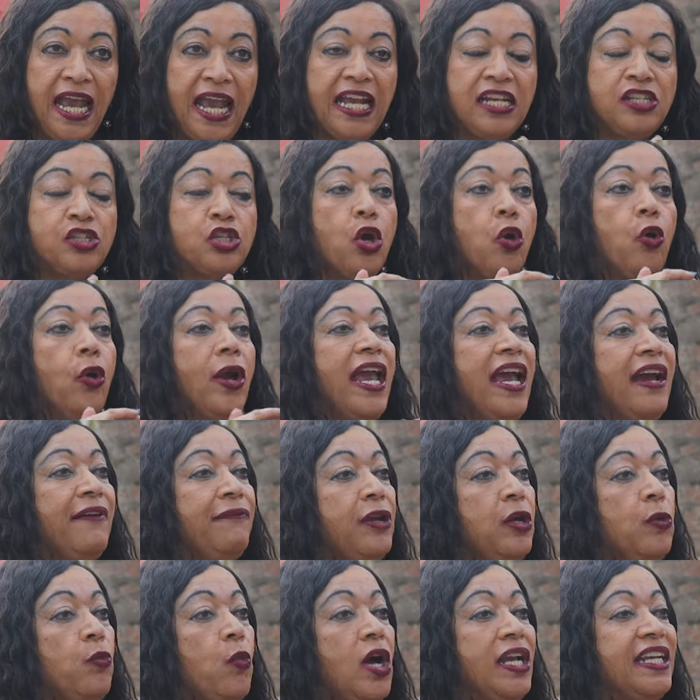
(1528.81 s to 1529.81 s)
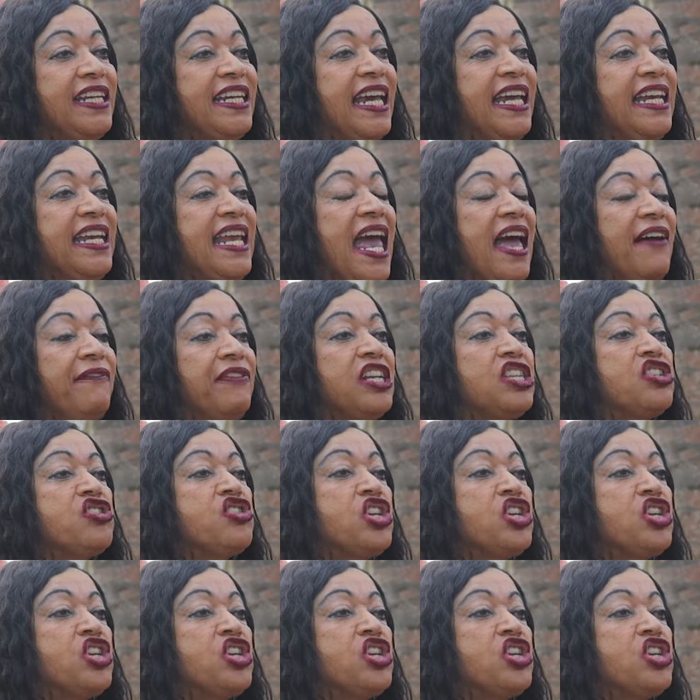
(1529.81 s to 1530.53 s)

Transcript: until everyone can have a